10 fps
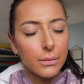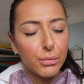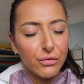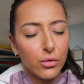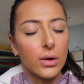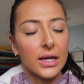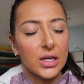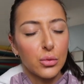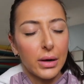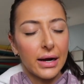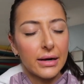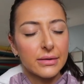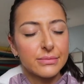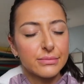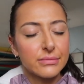before I could
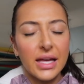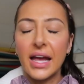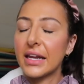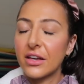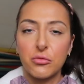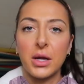wear any of